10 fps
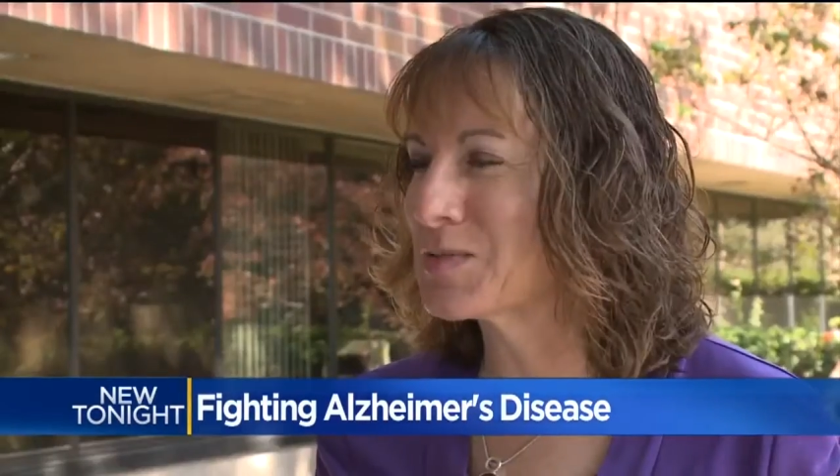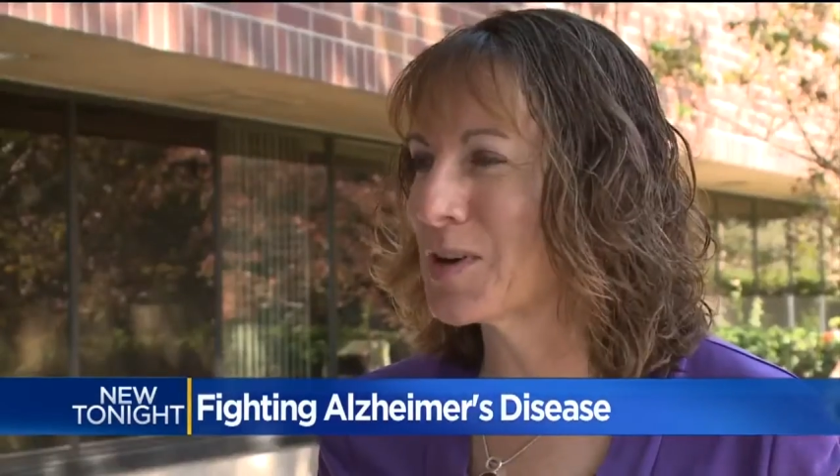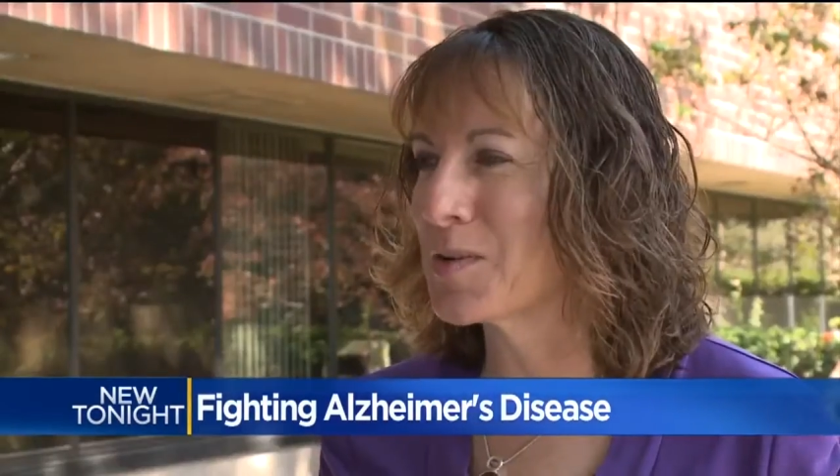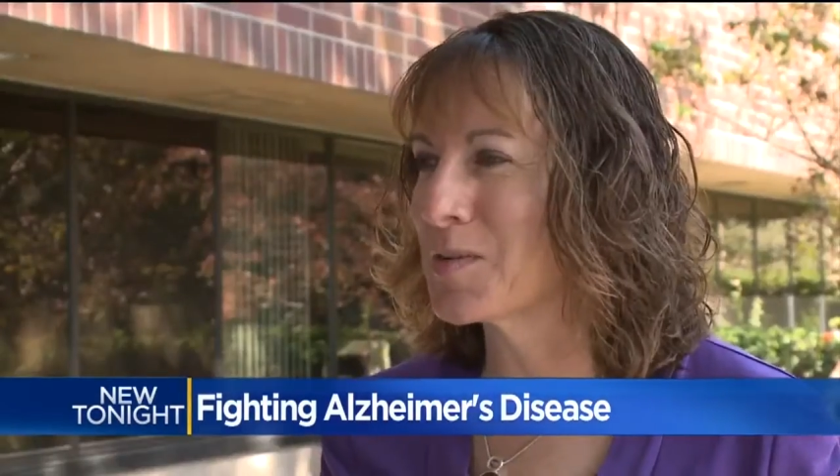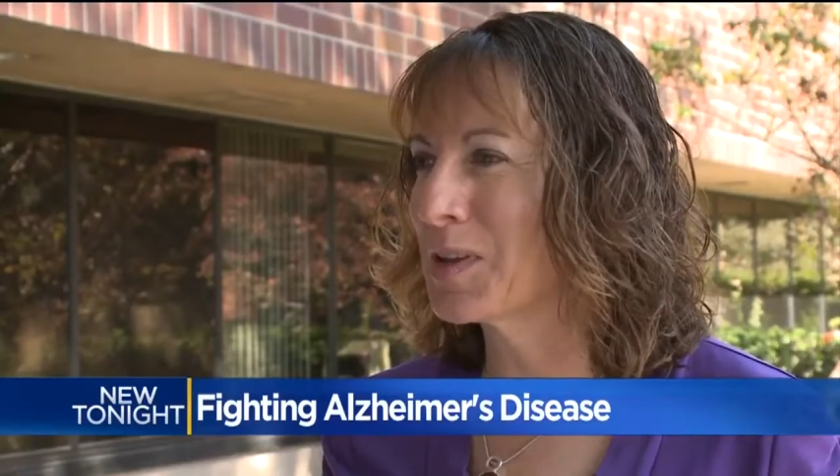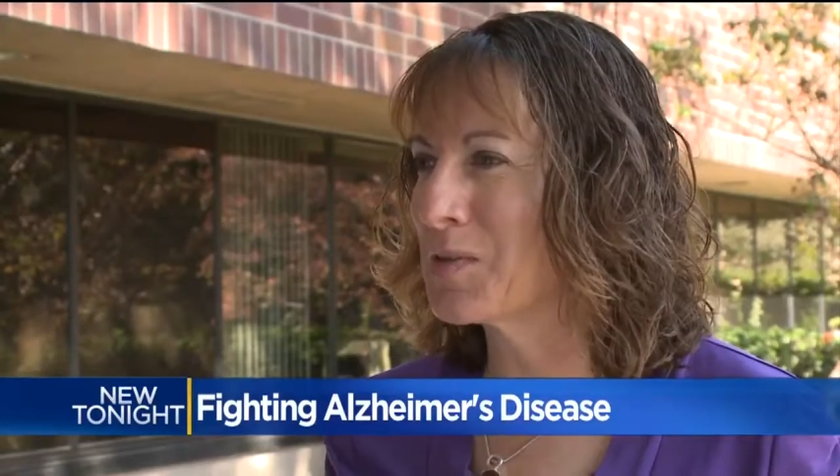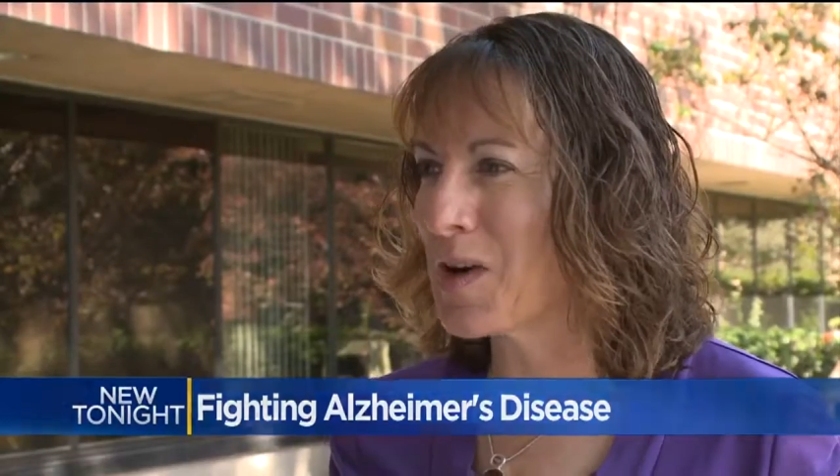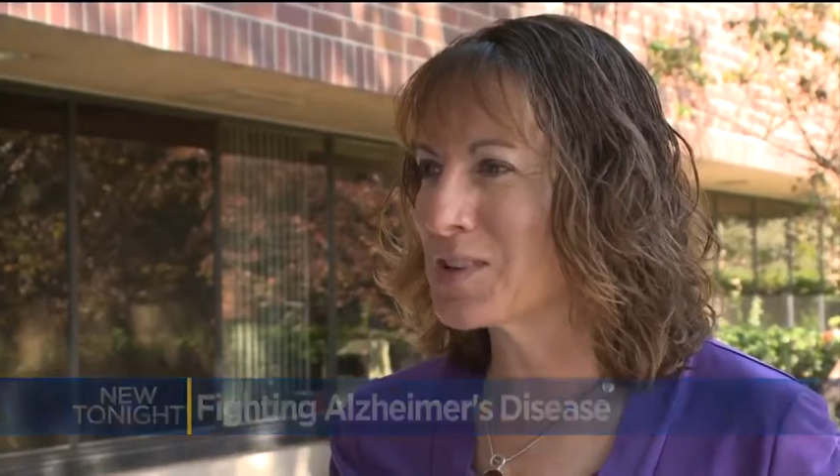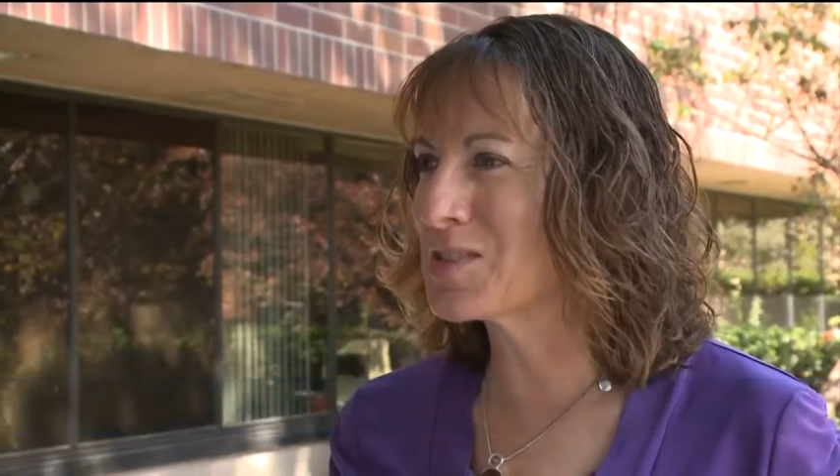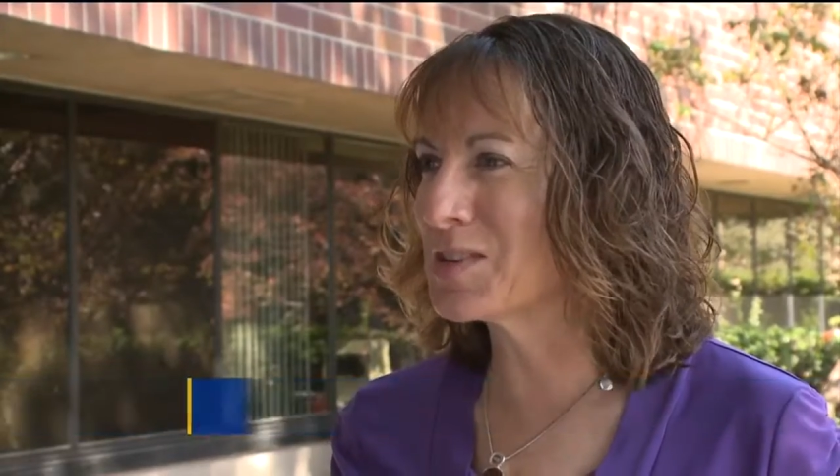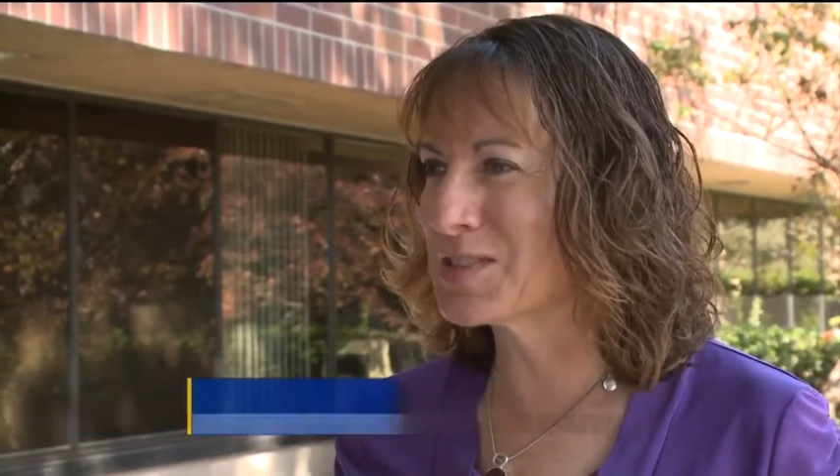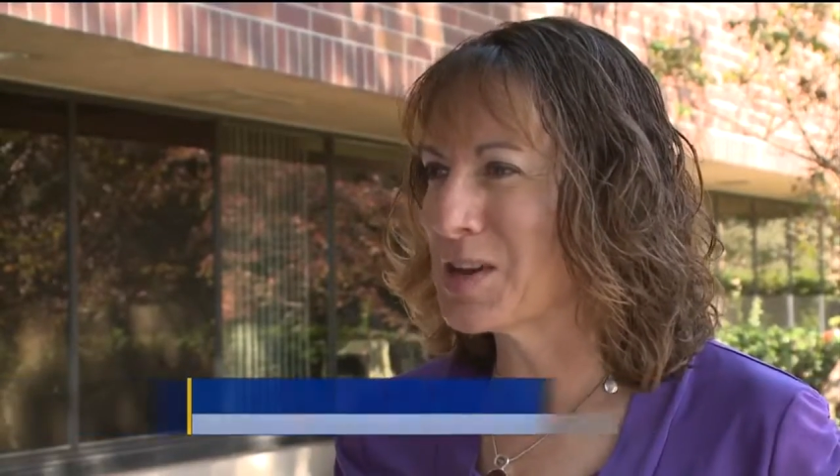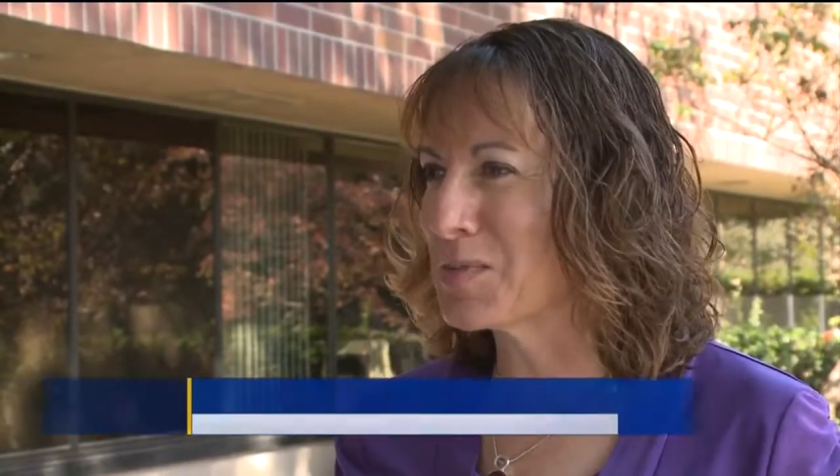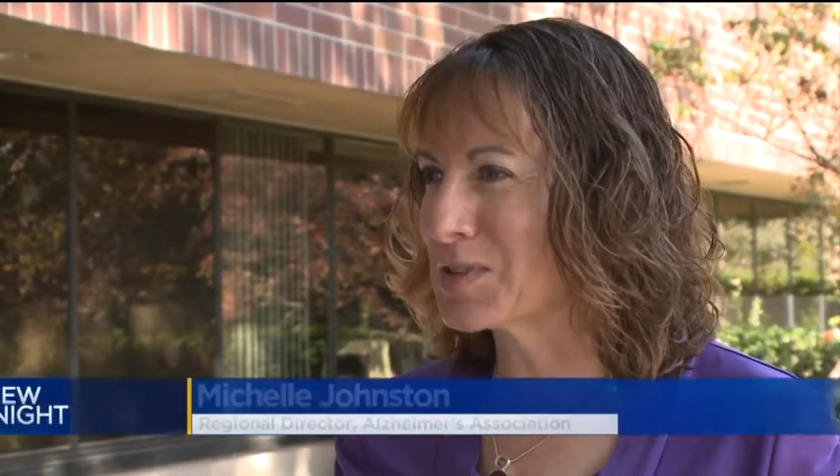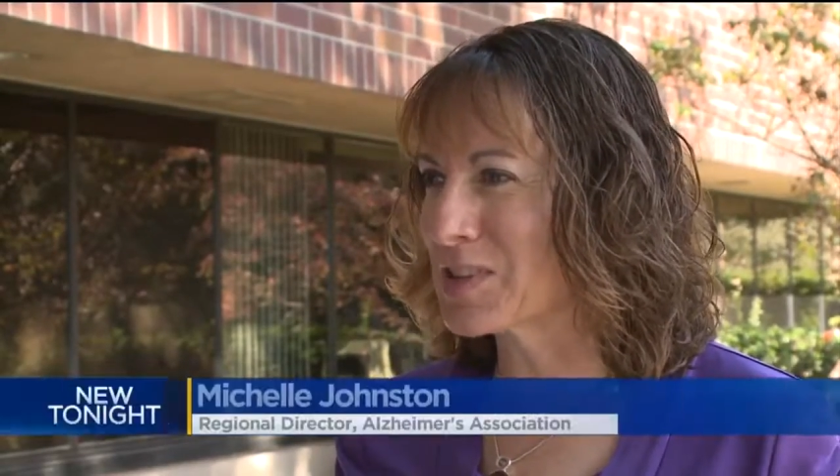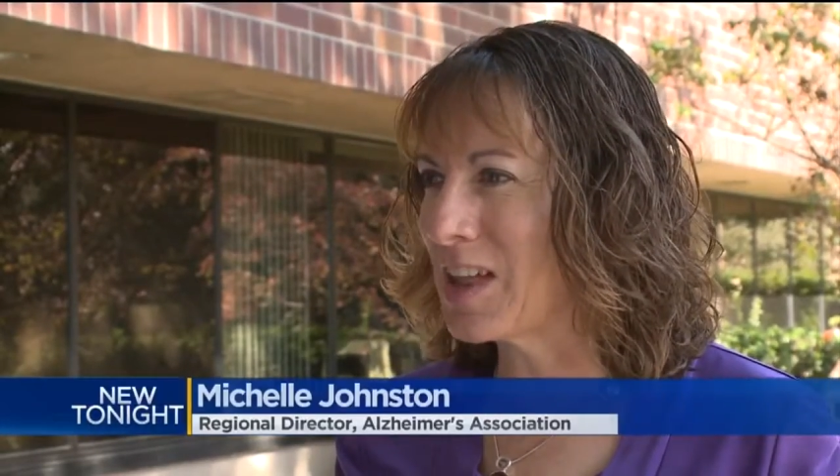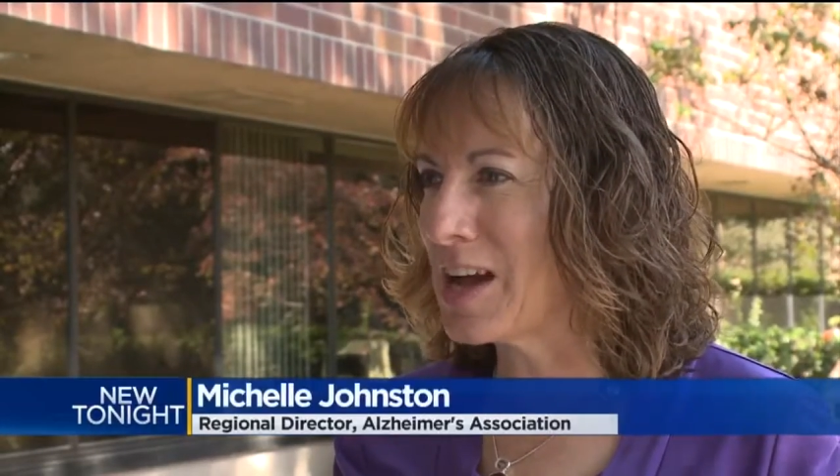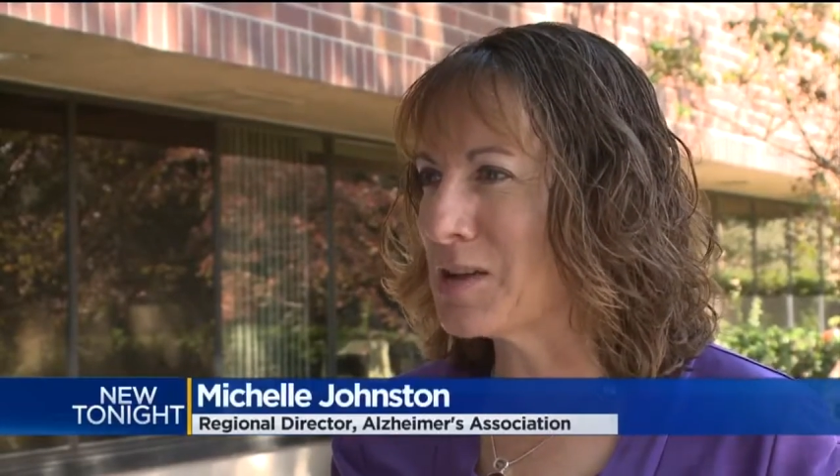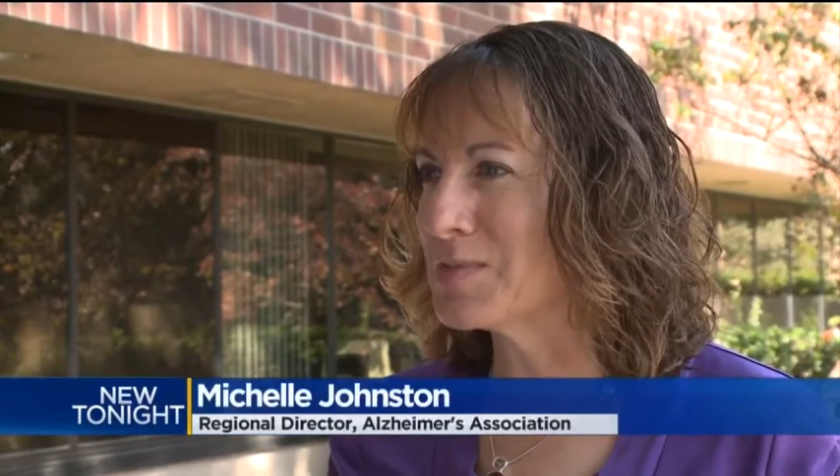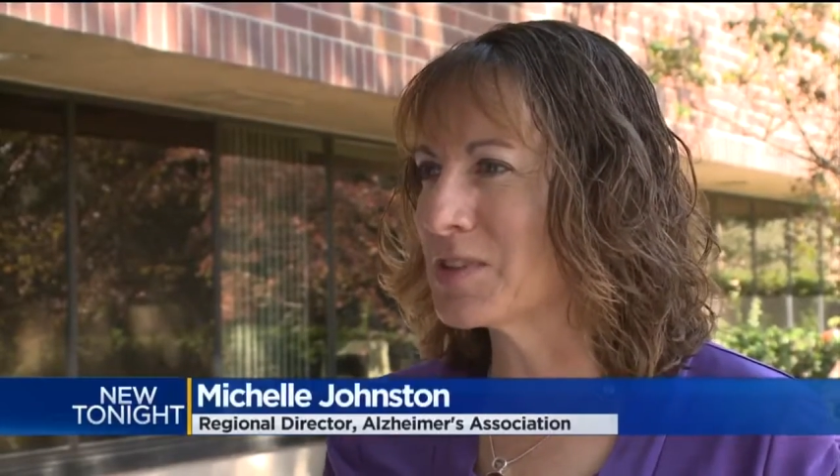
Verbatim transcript: is where we really watch those numbers climb.